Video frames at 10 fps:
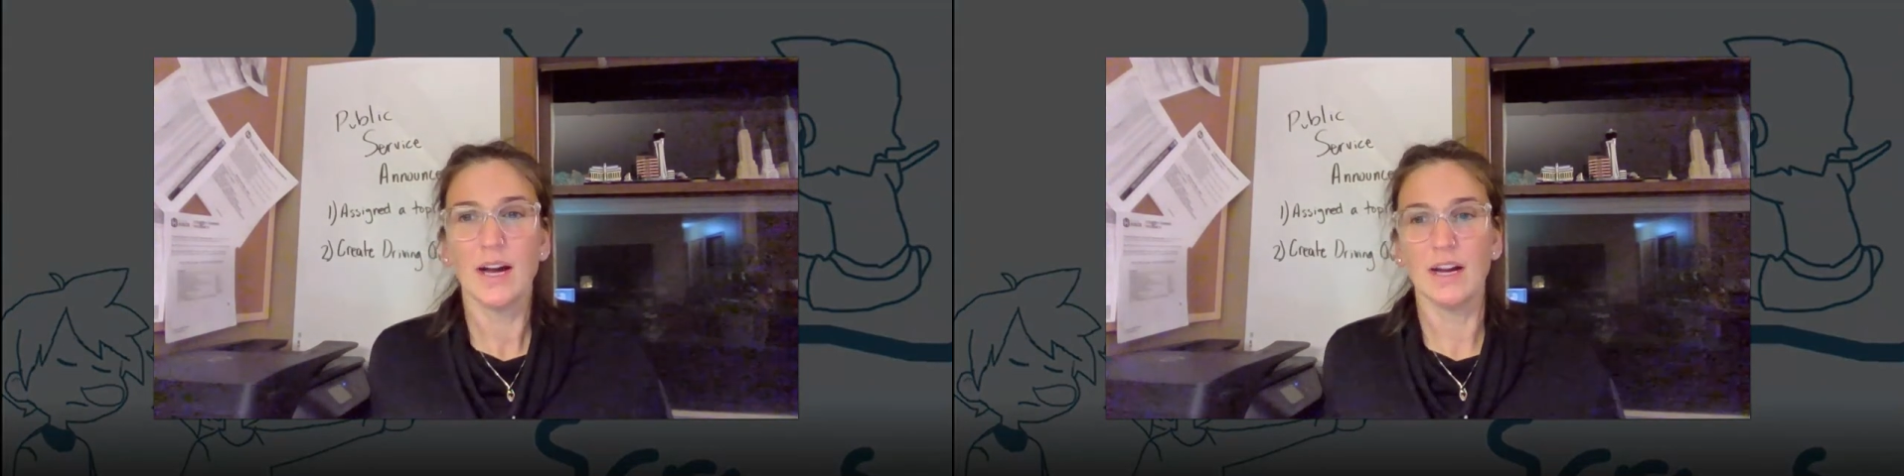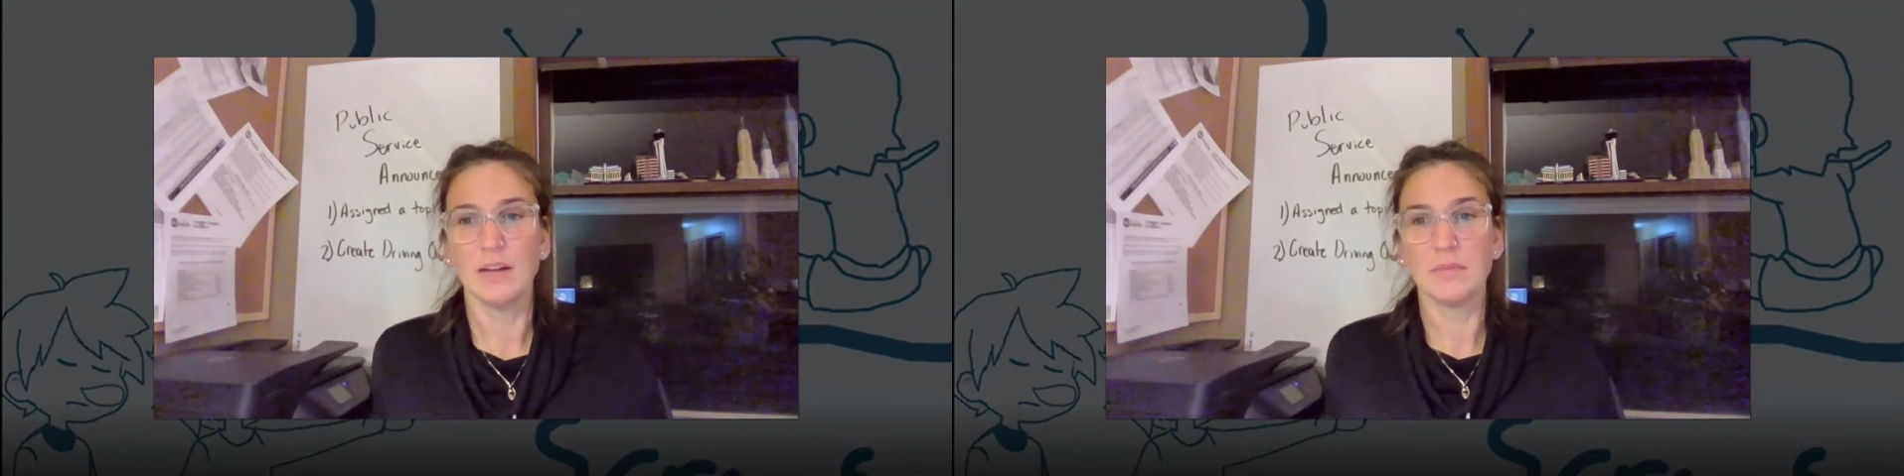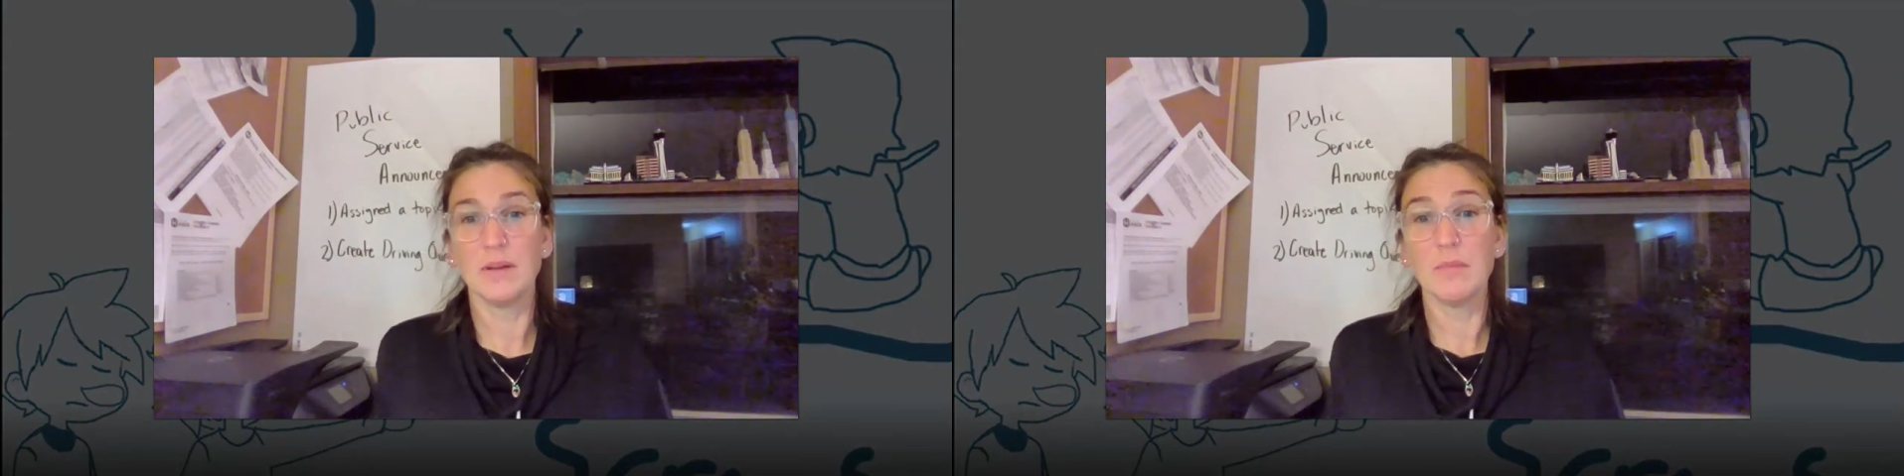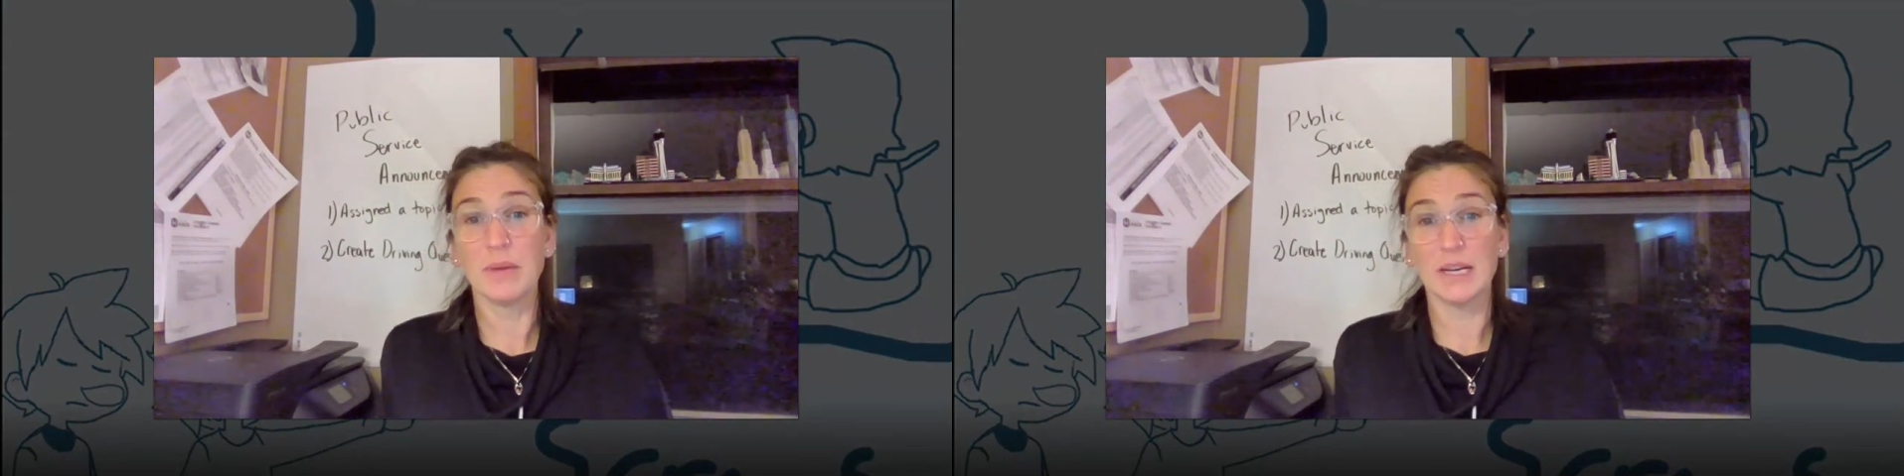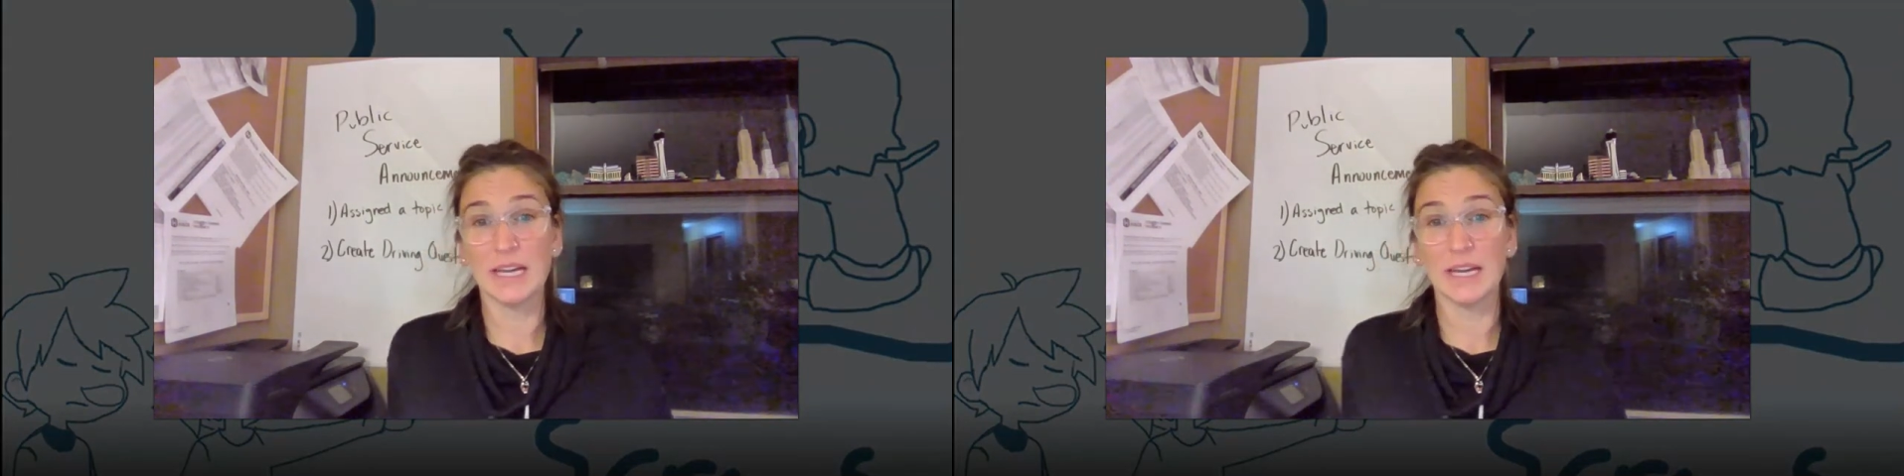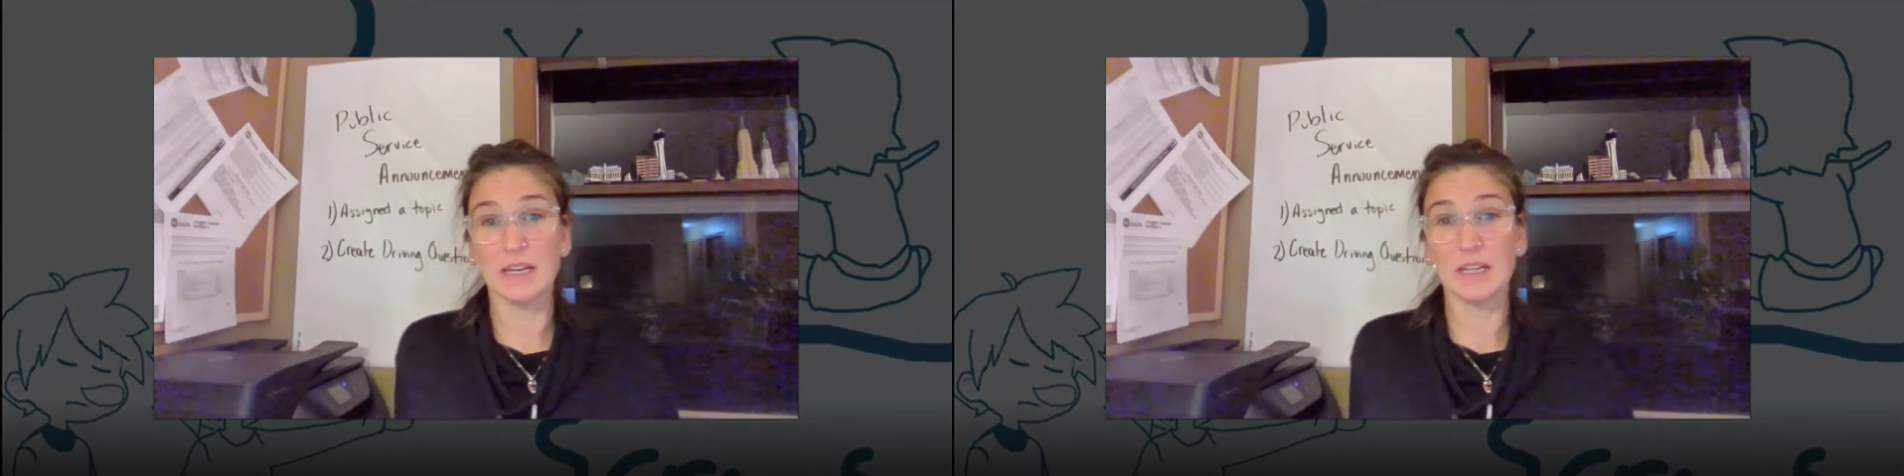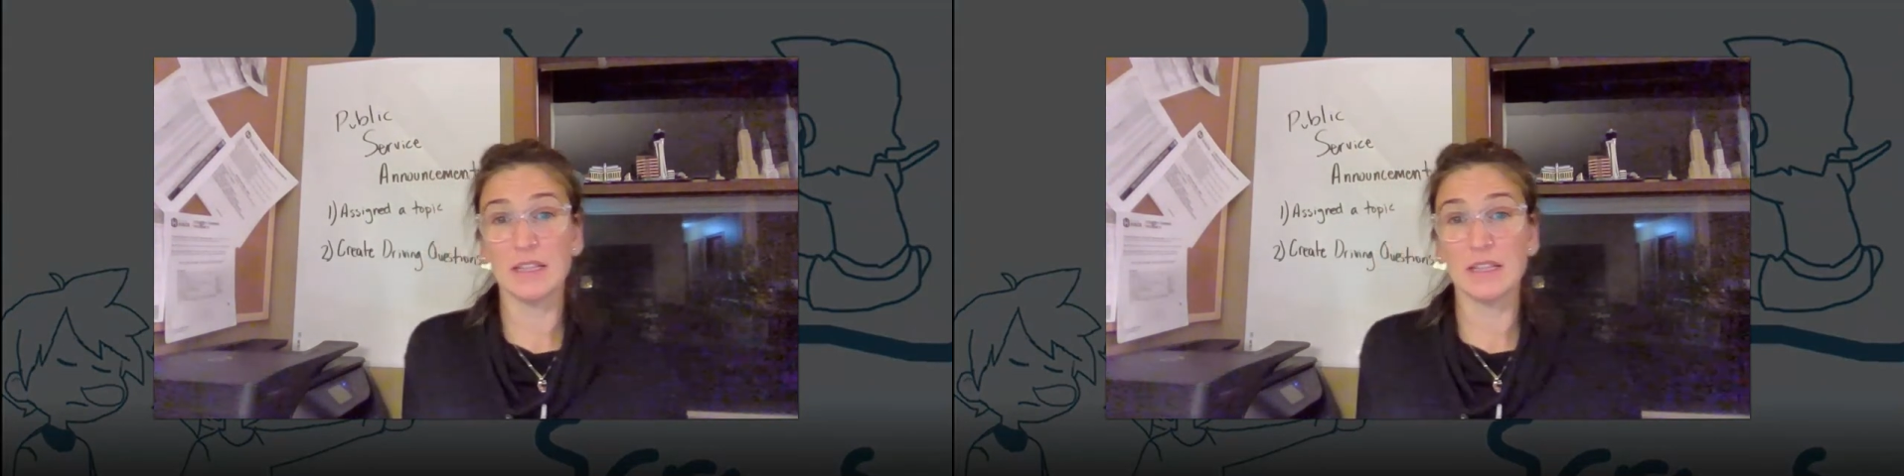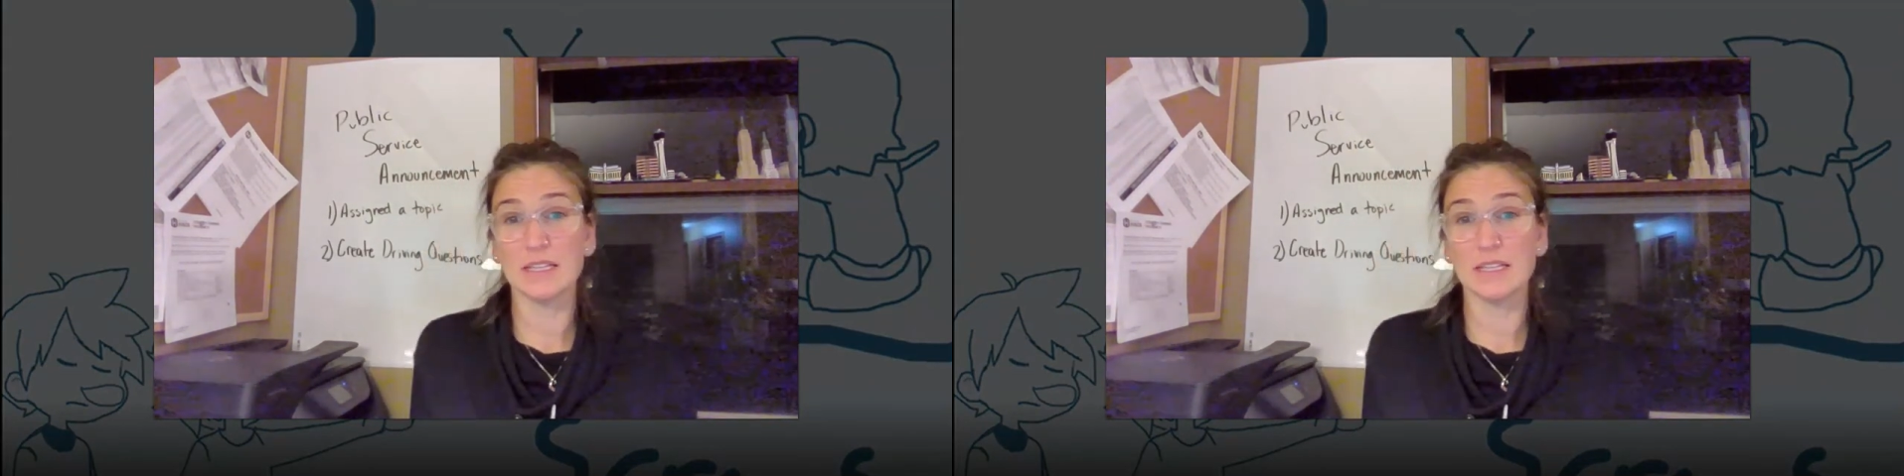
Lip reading: But again,